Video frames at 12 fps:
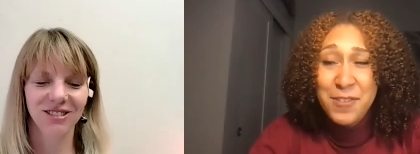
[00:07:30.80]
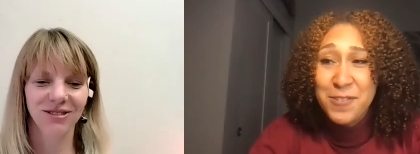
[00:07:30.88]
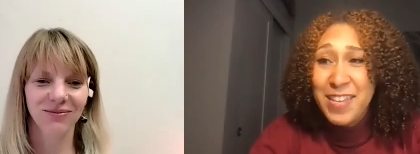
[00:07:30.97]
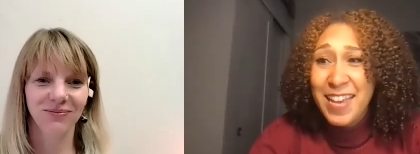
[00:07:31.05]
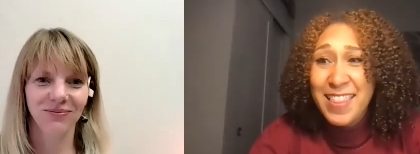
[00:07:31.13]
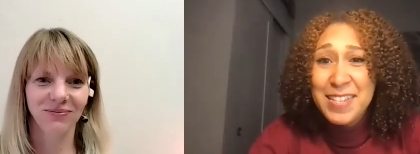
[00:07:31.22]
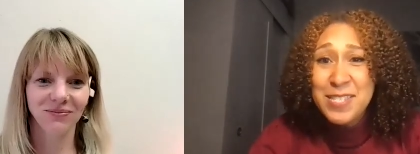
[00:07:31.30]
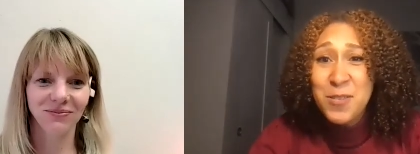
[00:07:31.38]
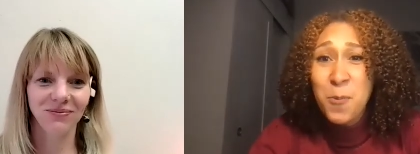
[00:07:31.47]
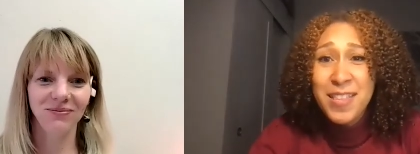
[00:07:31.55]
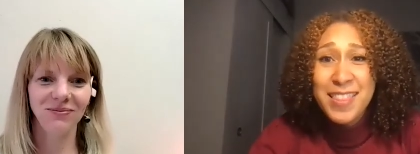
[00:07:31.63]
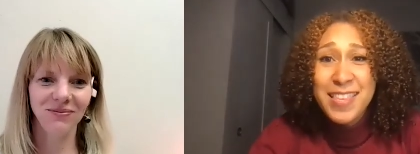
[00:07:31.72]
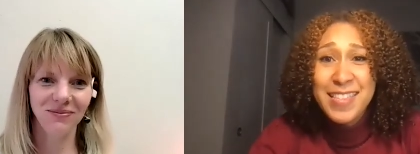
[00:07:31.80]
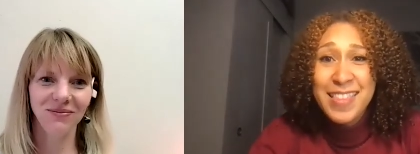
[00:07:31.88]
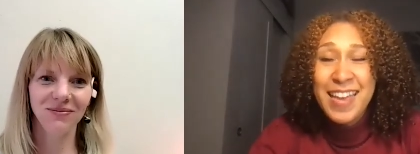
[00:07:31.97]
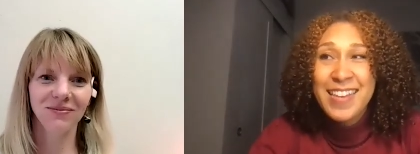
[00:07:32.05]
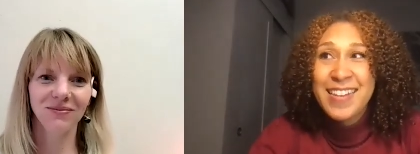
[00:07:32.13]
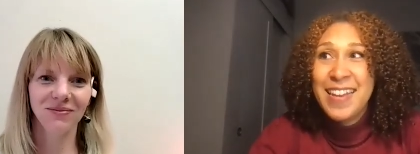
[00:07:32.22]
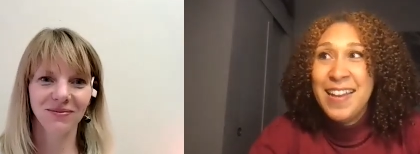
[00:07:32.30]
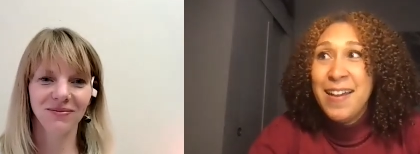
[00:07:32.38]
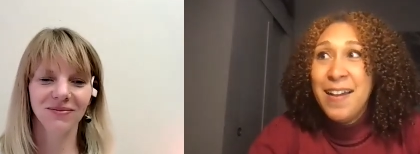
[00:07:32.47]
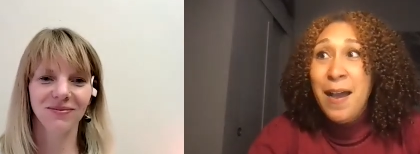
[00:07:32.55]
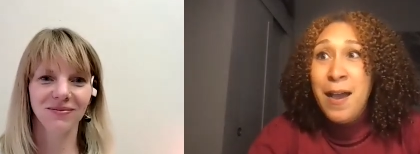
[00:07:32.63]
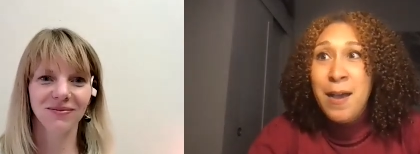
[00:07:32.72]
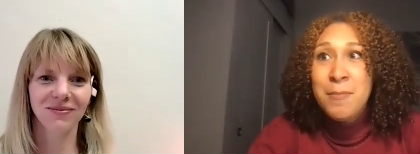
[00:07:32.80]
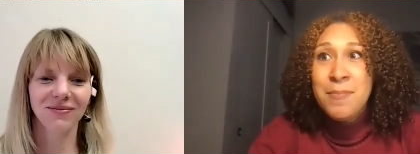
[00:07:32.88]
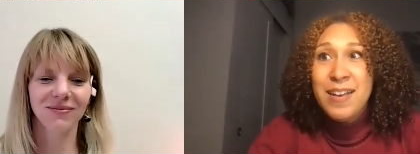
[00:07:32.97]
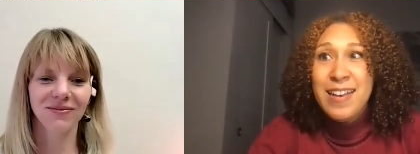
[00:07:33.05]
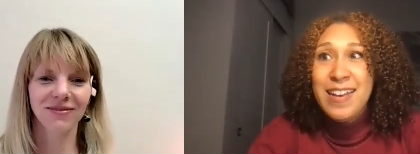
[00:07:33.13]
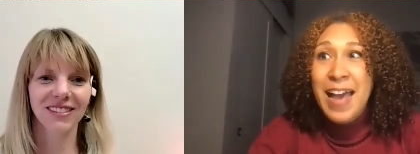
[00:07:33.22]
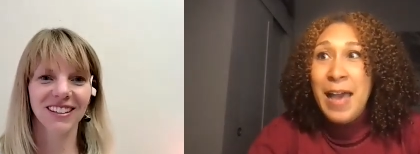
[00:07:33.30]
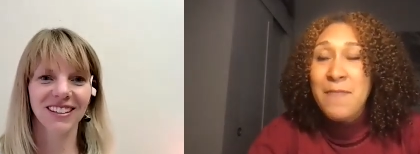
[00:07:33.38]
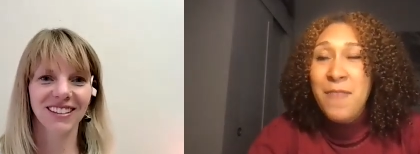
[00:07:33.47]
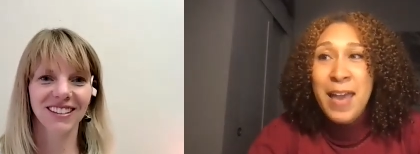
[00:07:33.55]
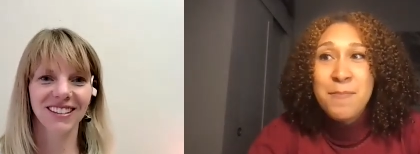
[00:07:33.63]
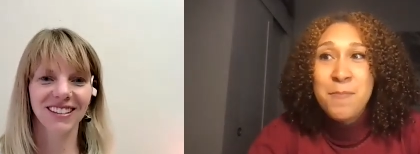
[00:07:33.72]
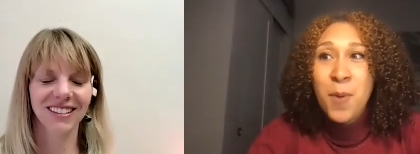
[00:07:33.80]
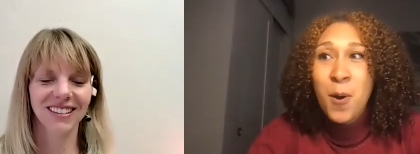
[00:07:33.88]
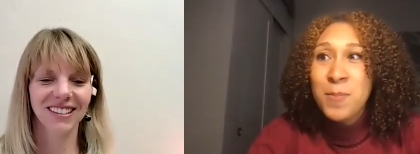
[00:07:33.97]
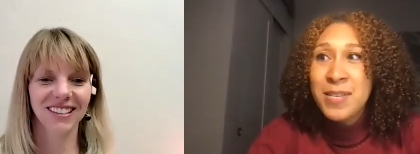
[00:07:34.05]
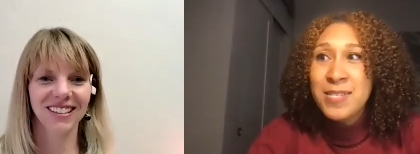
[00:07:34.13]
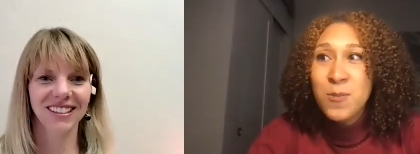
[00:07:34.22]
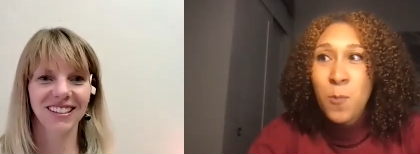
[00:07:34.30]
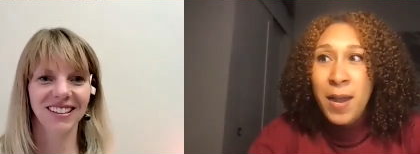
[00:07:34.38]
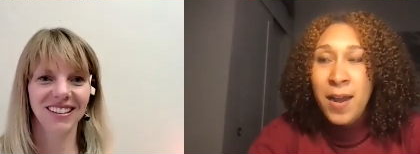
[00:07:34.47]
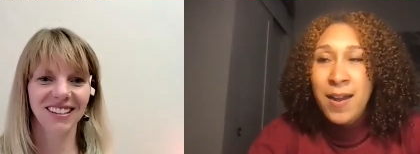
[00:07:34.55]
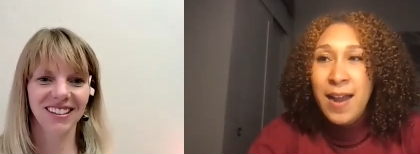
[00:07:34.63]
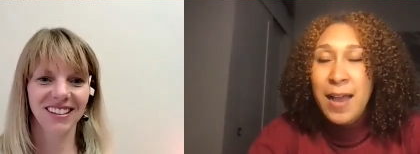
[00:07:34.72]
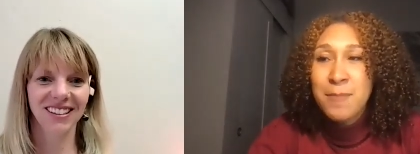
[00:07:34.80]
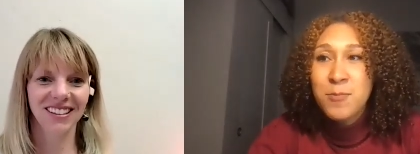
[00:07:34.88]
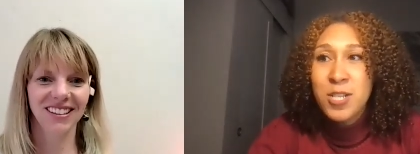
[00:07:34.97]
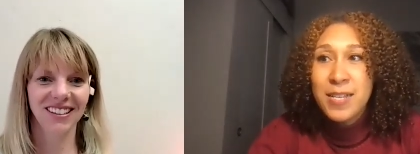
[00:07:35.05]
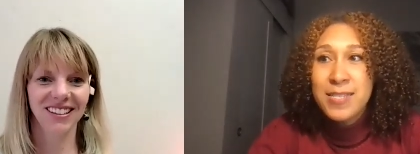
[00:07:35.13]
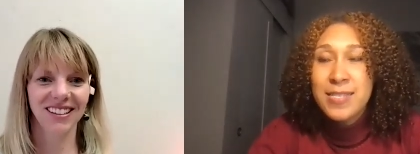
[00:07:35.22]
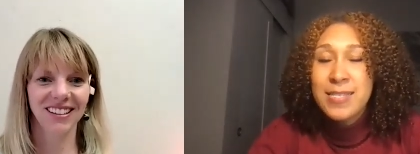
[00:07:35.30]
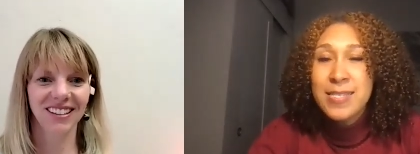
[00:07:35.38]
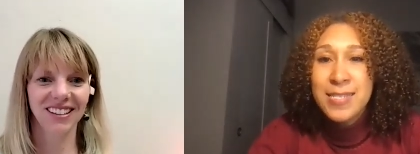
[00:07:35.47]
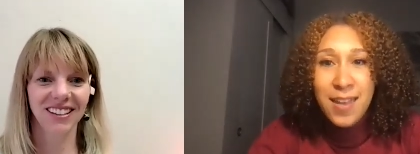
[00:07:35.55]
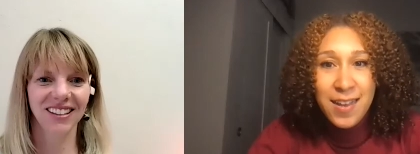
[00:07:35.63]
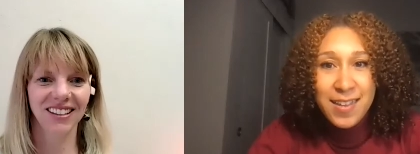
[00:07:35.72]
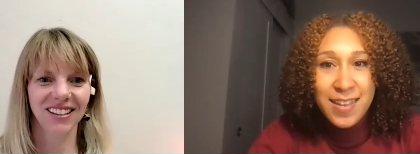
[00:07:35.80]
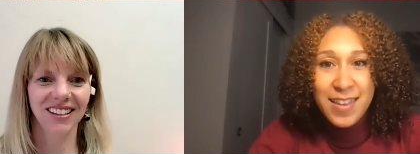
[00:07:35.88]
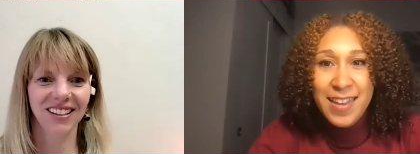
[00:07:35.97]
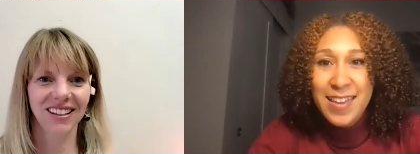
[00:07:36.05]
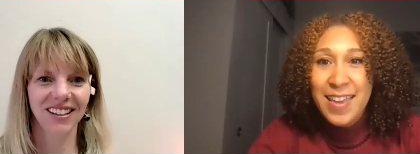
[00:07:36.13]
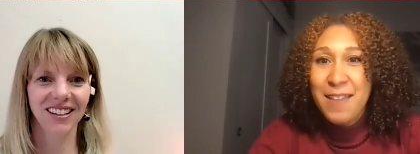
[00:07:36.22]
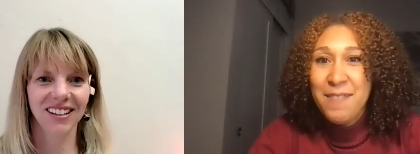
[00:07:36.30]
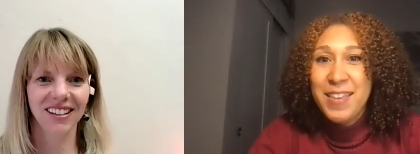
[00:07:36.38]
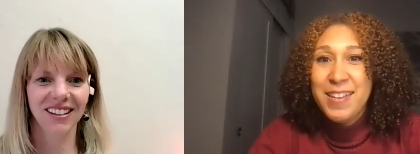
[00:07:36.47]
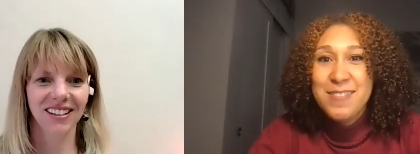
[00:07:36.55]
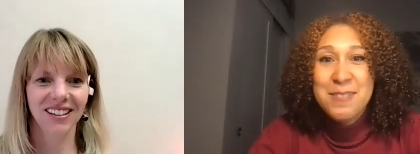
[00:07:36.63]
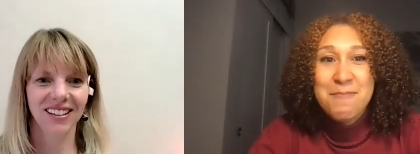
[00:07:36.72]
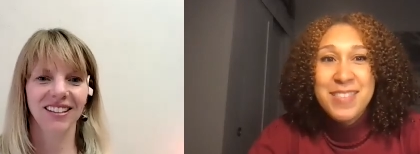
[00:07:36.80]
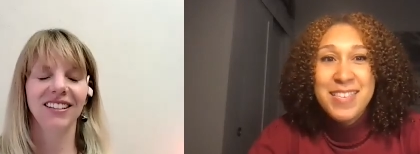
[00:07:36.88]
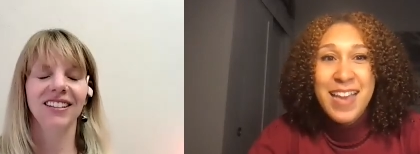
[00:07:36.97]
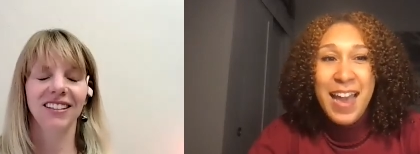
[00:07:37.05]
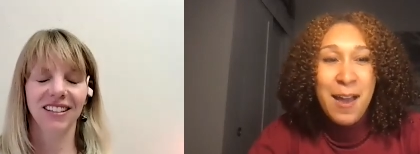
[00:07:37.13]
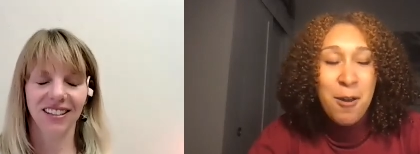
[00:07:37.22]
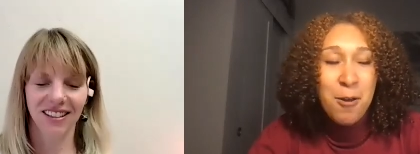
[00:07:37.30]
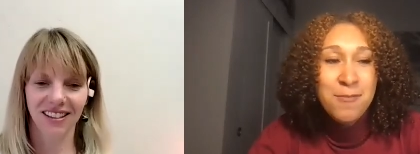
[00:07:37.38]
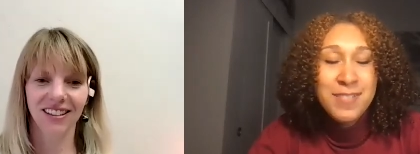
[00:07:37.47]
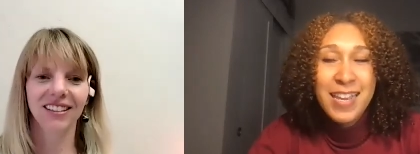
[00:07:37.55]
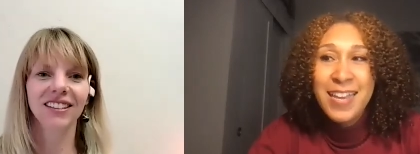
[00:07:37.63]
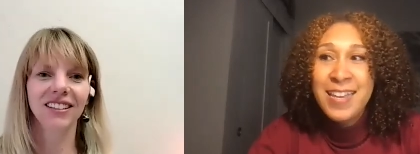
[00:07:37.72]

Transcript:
Speaker 1: you. Yeah, that's the one thing that um I've had moments where I'm just stuck and I can't figure something out.